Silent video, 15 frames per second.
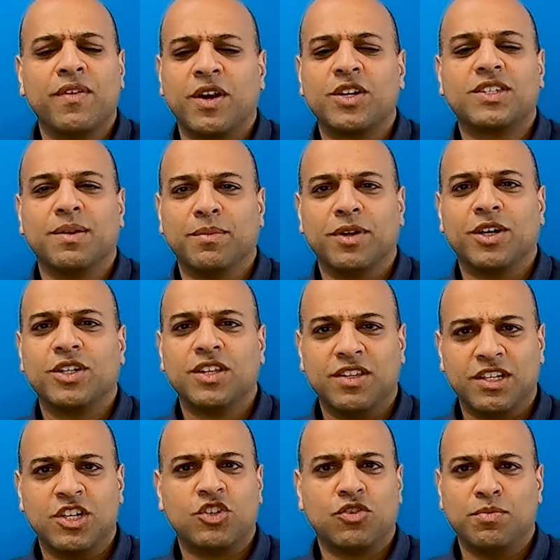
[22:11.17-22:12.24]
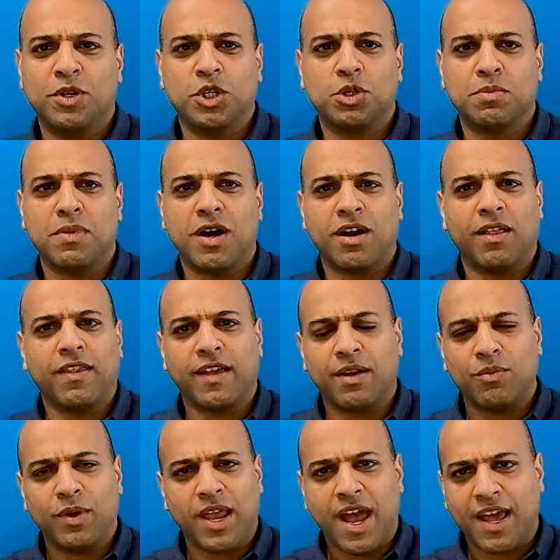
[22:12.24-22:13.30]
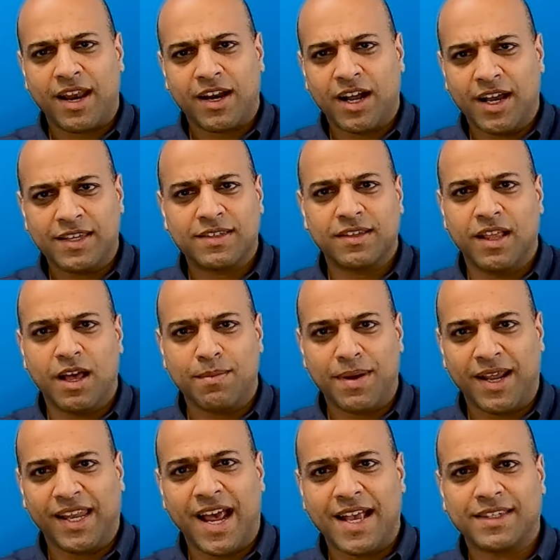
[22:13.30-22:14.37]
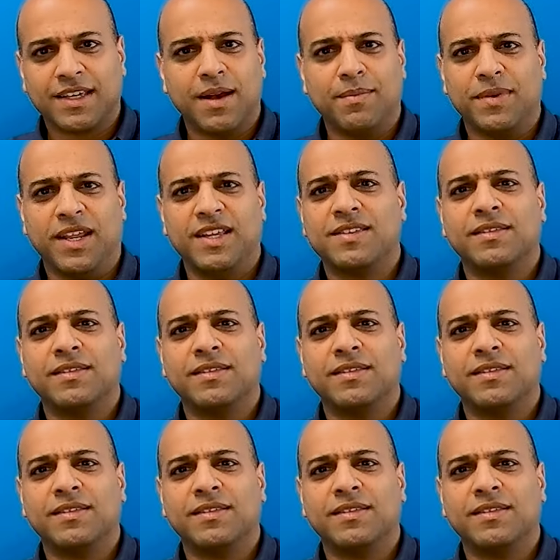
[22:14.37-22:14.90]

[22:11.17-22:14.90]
very similar to the distribution model that we had at Isilon, my last company.